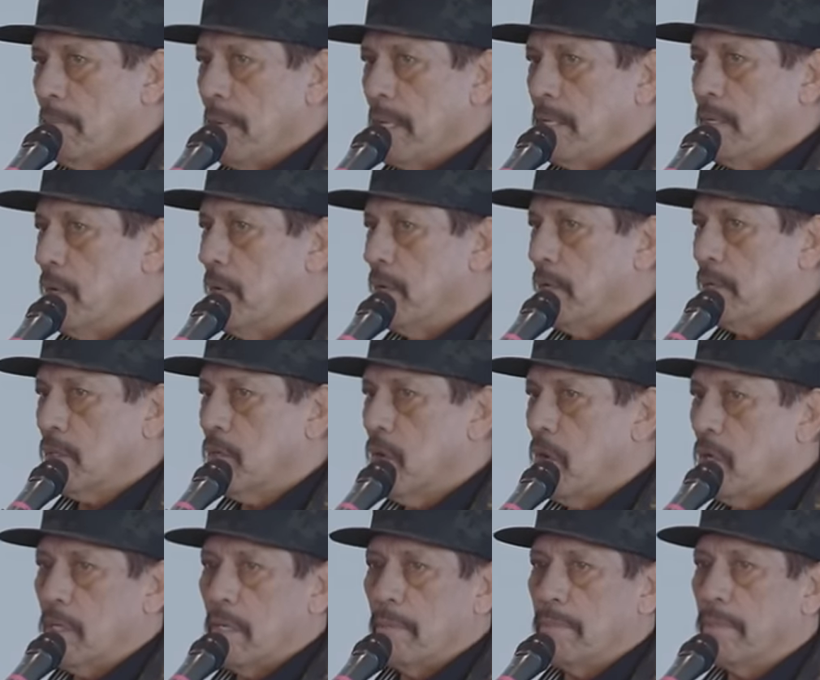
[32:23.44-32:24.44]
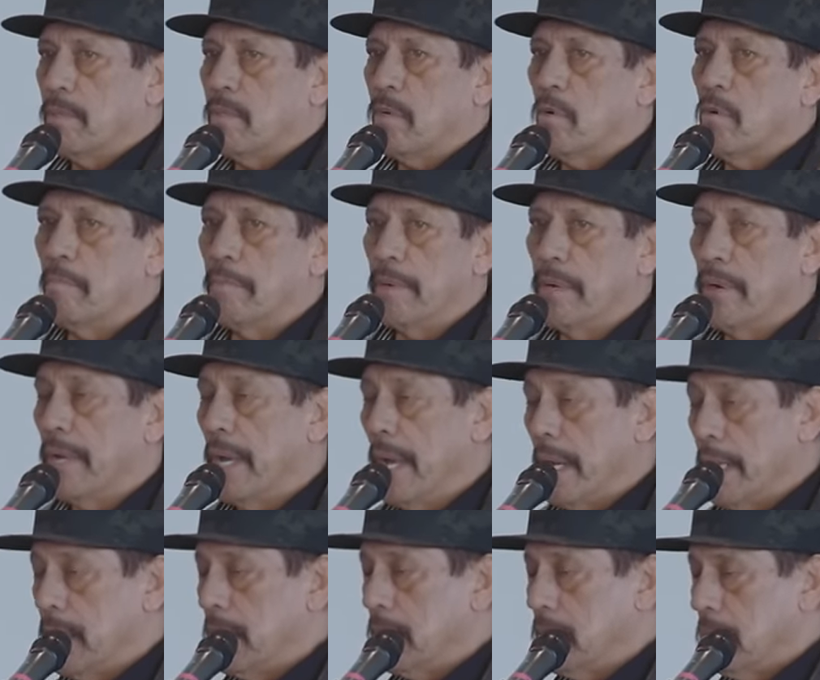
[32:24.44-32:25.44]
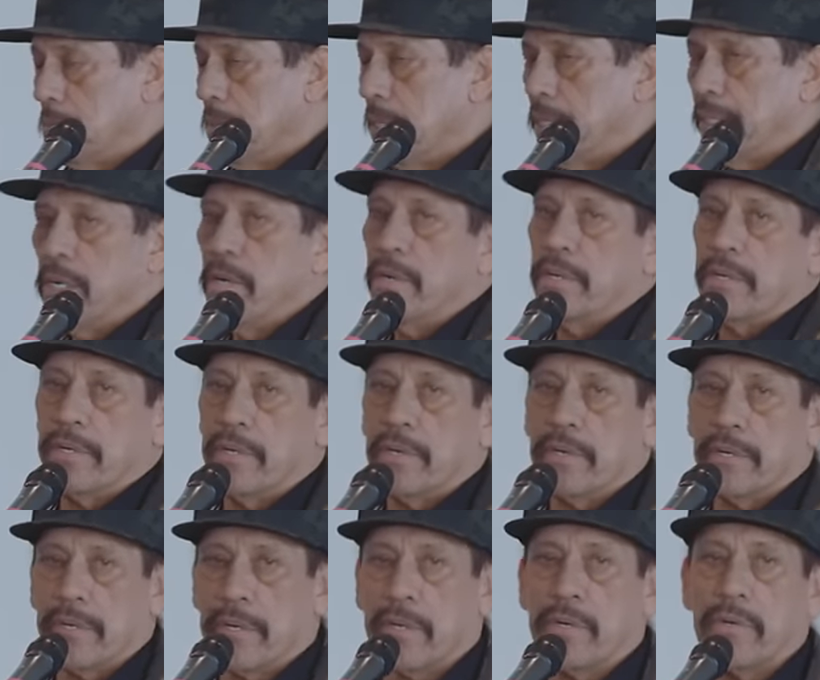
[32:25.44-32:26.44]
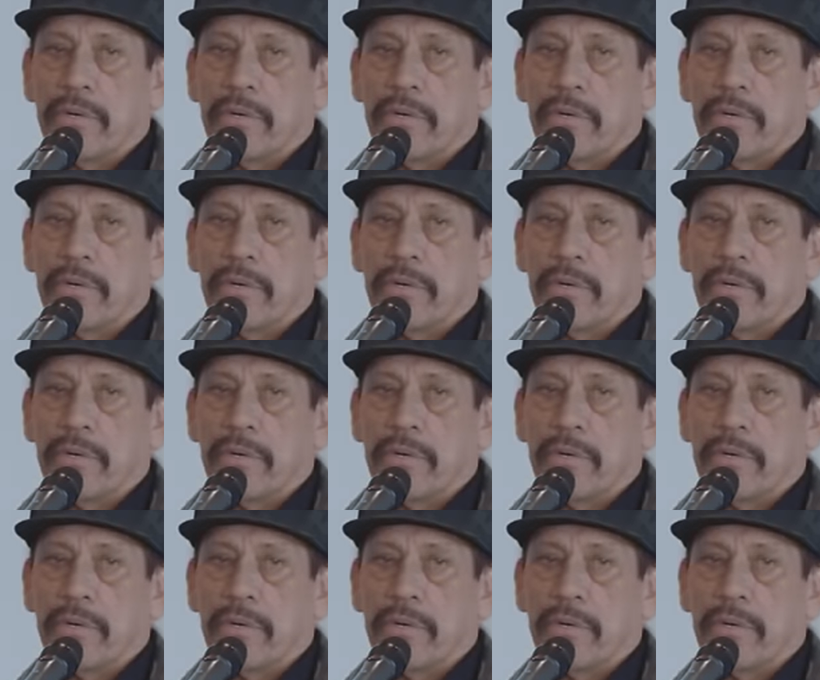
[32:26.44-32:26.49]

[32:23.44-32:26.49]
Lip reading: my daughter called up and told Mary, I need some money. No, you don't. You're